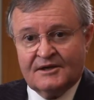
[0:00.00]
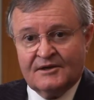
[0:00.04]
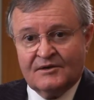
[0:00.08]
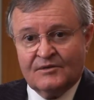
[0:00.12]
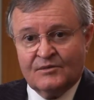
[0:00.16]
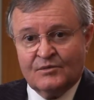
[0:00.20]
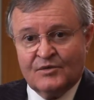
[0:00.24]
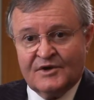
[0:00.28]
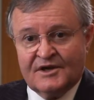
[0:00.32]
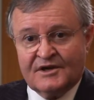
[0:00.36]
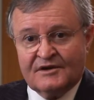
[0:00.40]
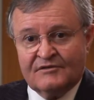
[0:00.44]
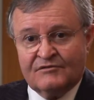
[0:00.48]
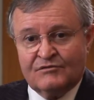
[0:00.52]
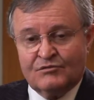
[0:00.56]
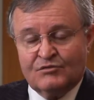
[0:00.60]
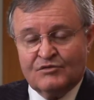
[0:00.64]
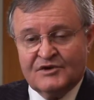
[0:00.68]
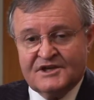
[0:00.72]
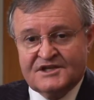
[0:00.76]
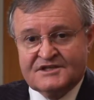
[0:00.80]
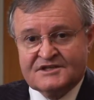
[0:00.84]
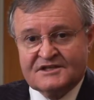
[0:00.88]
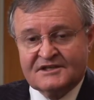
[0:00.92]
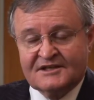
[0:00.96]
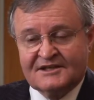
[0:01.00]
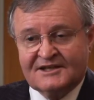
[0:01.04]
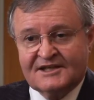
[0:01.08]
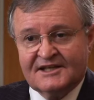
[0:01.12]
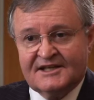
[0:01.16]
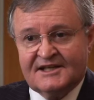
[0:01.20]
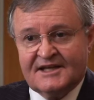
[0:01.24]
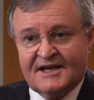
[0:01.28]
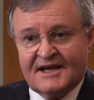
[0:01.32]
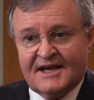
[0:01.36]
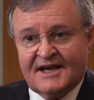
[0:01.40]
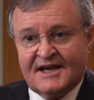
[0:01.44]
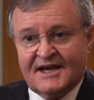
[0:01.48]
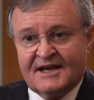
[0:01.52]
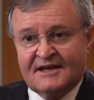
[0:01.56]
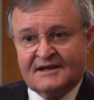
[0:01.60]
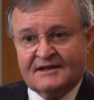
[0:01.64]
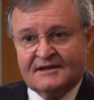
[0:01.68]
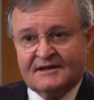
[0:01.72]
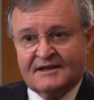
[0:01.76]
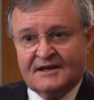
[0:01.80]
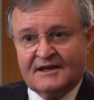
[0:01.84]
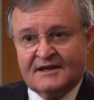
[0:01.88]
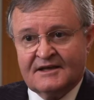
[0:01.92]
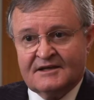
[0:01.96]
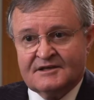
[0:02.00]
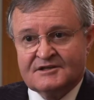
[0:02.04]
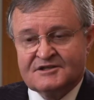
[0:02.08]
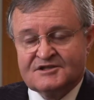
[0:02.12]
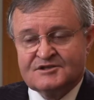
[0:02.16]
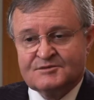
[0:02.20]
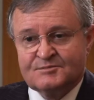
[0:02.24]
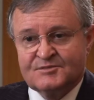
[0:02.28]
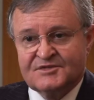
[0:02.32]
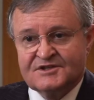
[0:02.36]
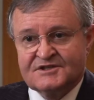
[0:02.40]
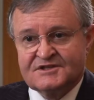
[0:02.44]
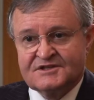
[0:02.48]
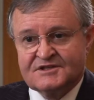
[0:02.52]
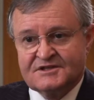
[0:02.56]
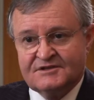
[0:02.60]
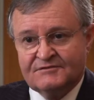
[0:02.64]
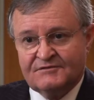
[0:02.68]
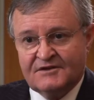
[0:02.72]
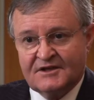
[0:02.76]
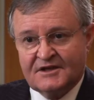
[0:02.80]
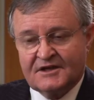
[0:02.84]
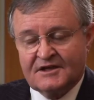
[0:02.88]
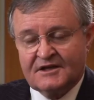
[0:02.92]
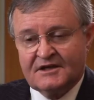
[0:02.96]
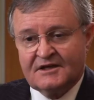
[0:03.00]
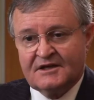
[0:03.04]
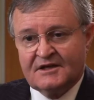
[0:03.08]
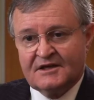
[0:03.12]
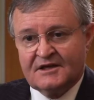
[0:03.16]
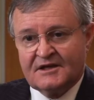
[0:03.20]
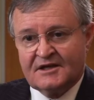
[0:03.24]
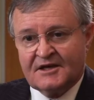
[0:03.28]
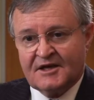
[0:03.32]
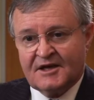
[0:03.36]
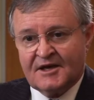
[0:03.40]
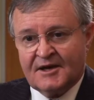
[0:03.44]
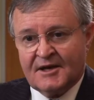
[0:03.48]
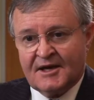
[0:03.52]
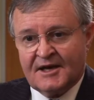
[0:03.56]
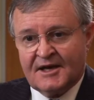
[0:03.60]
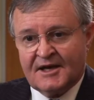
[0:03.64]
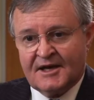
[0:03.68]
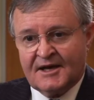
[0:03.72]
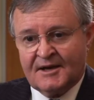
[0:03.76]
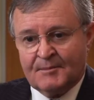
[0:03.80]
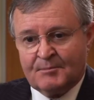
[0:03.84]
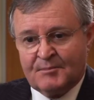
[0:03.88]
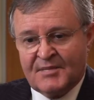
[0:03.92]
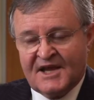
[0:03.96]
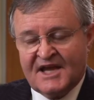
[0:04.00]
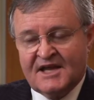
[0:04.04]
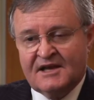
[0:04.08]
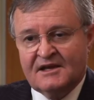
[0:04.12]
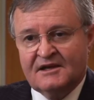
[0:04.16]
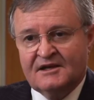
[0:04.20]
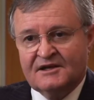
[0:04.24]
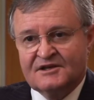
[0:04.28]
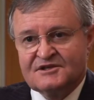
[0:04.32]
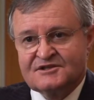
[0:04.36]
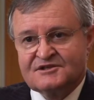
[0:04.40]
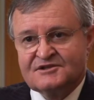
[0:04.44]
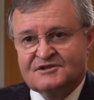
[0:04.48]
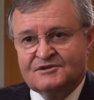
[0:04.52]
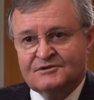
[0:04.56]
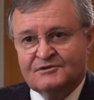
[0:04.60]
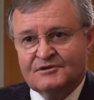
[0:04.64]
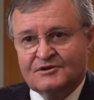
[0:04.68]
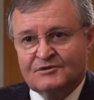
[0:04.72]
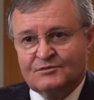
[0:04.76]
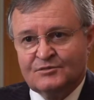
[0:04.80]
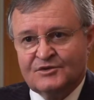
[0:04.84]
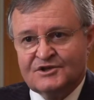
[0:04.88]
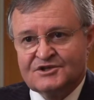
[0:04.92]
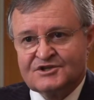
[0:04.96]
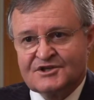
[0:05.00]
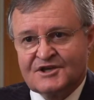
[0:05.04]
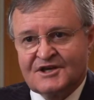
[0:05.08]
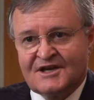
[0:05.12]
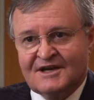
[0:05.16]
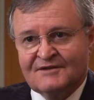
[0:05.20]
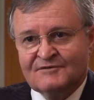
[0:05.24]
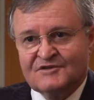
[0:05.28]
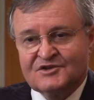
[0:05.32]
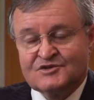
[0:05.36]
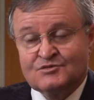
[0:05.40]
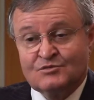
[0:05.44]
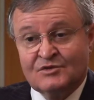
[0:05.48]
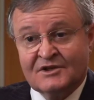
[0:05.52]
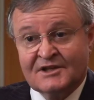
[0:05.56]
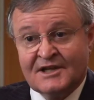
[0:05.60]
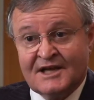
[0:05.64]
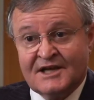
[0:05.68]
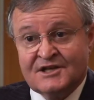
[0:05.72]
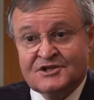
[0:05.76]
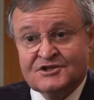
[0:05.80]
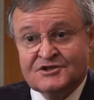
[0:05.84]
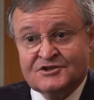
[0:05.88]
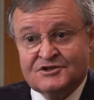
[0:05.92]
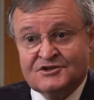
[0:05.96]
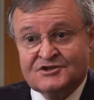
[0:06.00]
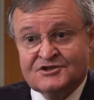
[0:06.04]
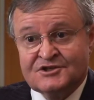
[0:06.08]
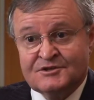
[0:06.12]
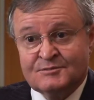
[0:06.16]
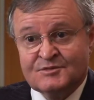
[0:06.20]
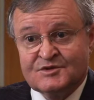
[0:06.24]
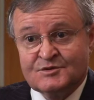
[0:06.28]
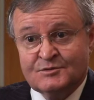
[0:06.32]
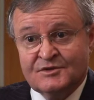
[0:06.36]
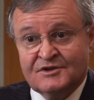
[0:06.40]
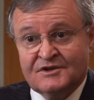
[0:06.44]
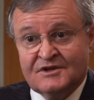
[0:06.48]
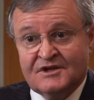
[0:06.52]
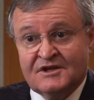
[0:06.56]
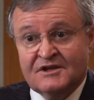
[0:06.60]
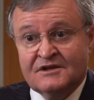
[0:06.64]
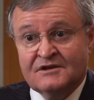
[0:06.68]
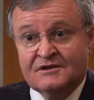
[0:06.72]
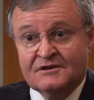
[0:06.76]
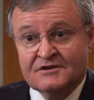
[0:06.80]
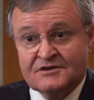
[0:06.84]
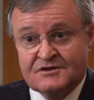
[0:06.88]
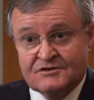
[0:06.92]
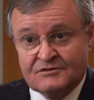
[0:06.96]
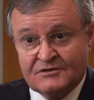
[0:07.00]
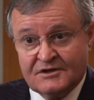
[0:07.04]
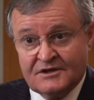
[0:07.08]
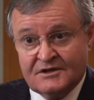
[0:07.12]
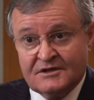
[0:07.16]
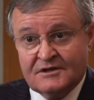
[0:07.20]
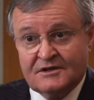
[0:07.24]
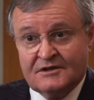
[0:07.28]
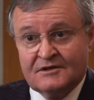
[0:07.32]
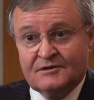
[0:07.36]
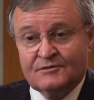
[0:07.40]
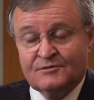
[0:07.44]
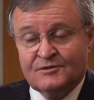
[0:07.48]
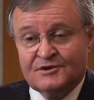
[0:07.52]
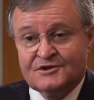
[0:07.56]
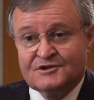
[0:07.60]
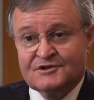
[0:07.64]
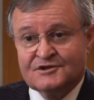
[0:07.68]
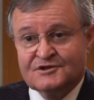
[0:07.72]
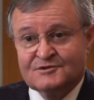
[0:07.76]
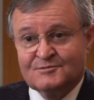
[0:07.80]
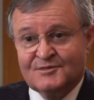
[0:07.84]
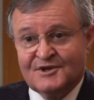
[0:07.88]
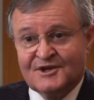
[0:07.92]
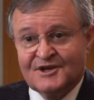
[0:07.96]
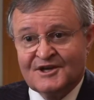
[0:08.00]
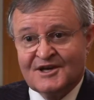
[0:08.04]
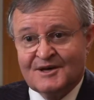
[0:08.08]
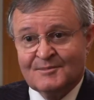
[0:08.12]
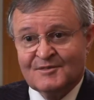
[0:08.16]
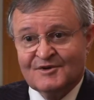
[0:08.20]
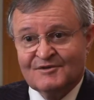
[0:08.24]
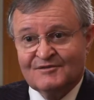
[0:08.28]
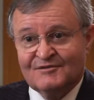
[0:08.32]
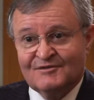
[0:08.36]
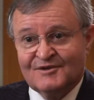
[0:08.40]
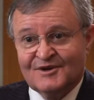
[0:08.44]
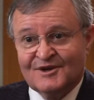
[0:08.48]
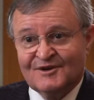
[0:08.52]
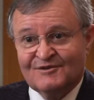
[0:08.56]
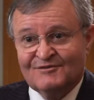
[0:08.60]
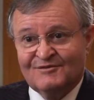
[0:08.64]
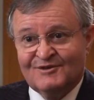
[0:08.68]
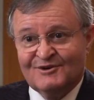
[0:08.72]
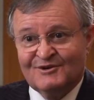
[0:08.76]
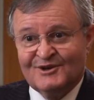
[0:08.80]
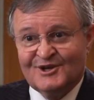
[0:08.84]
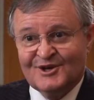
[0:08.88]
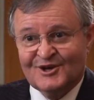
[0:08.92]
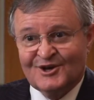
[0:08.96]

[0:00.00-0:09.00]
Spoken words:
We have recently added a specific appendix to it which covers relationships with industry, which has become a very